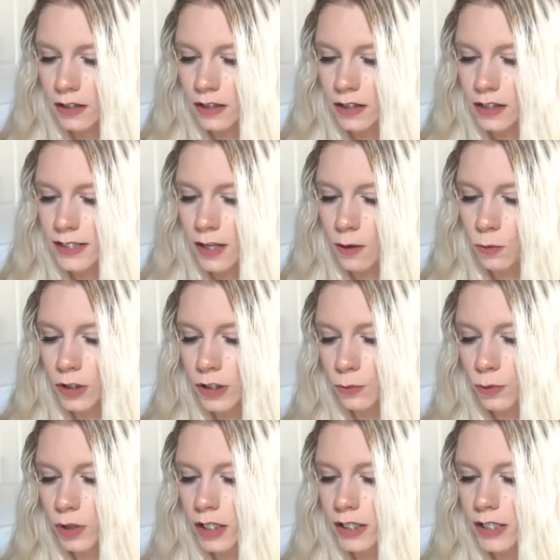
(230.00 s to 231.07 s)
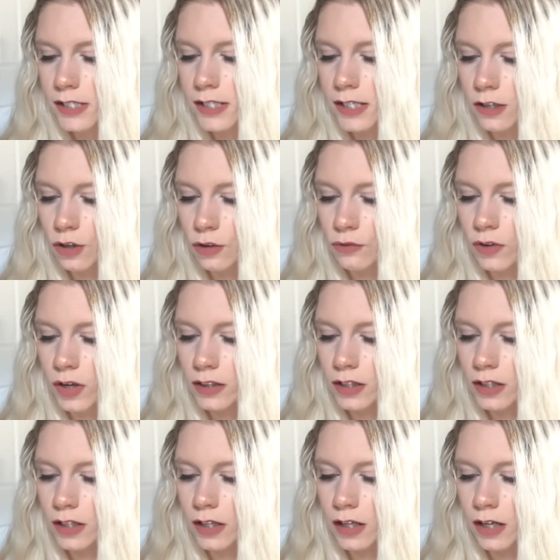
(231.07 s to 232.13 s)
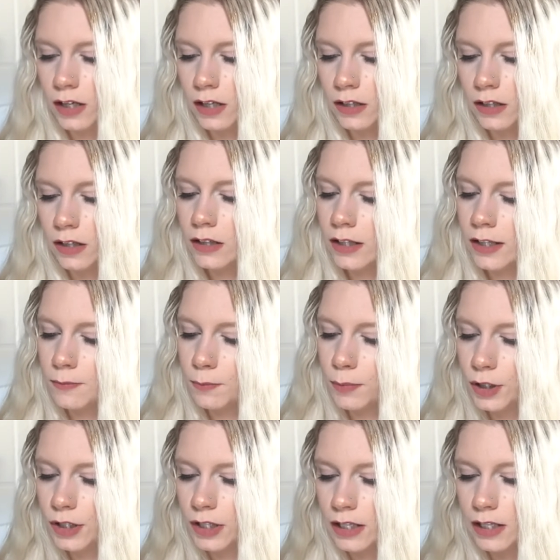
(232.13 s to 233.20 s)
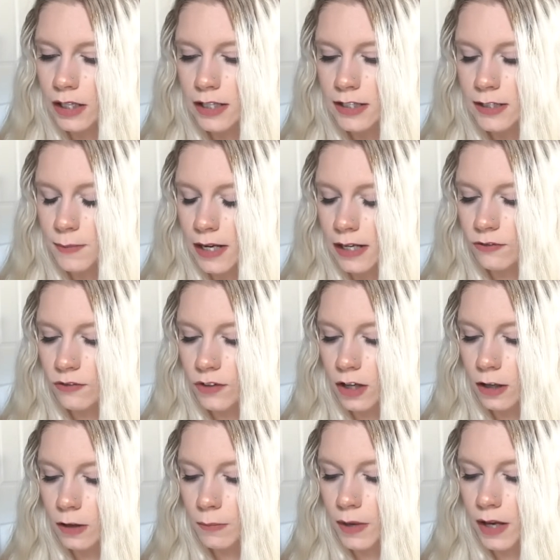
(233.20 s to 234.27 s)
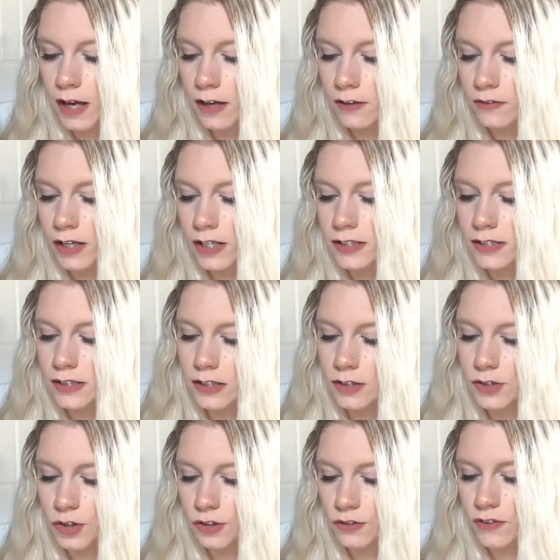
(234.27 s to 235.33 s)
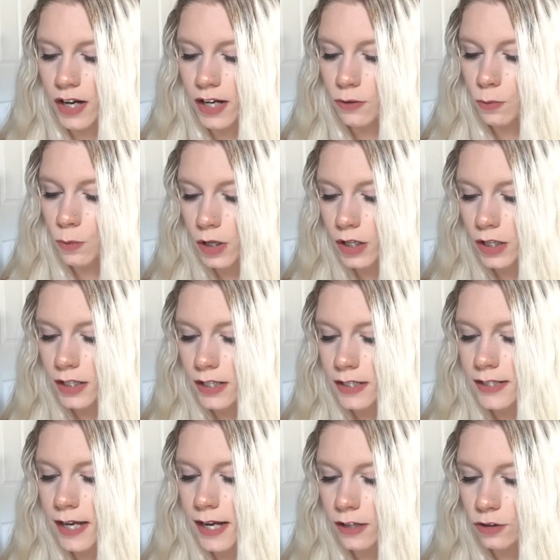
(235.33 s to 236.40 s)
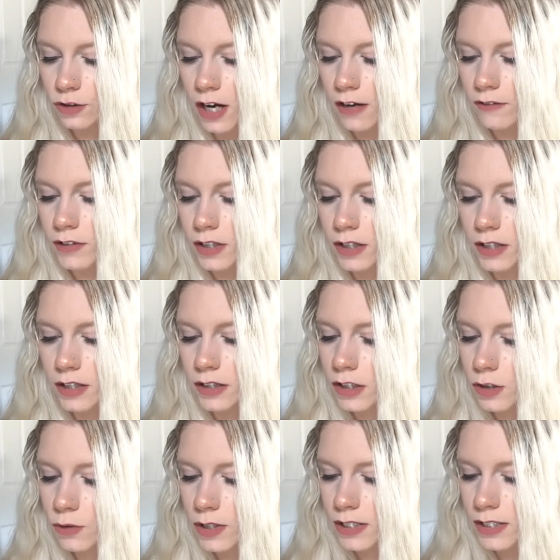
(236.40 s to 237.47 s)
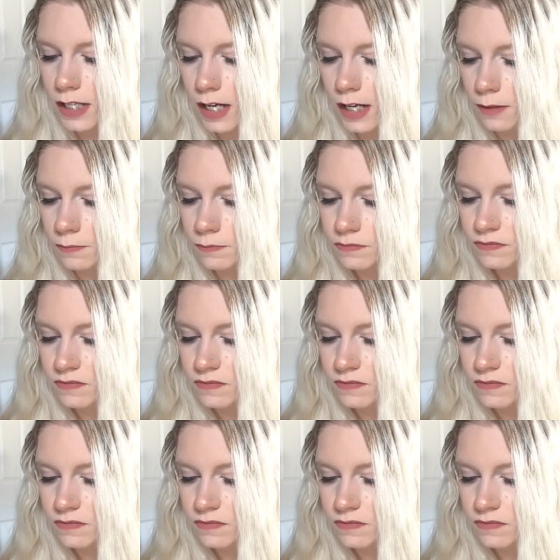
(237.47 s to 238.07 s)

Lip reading: It's a wooden wick. It's eco-friendly and clean burning. It's made from FSC certified wood. It's handcrafted in the USA.